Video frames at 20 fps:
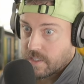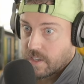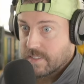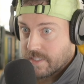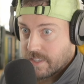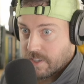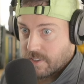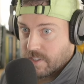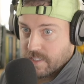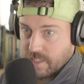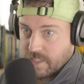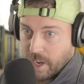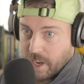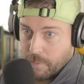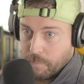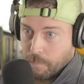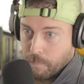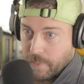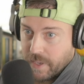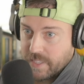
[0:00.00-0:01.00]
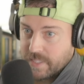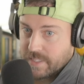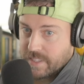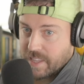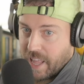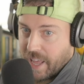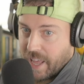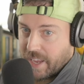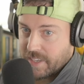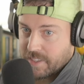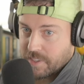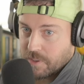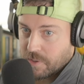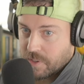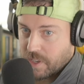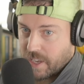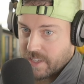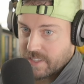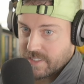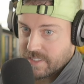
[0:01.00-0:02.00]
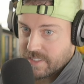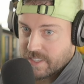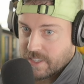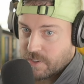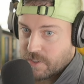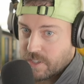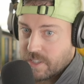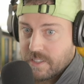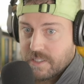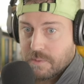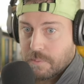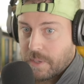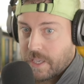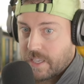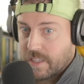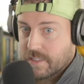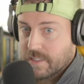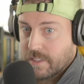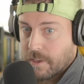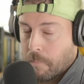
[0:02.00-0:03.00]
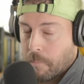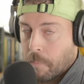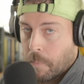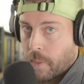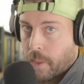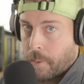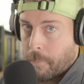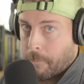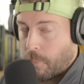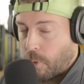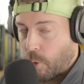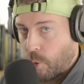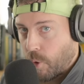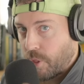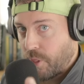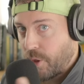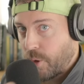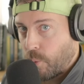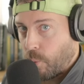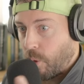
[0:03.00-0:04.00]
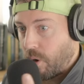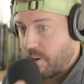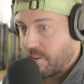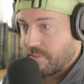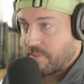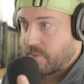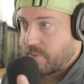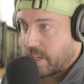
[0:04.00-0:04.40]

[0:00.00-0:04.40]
Series, I missed that. Okay, series means more than one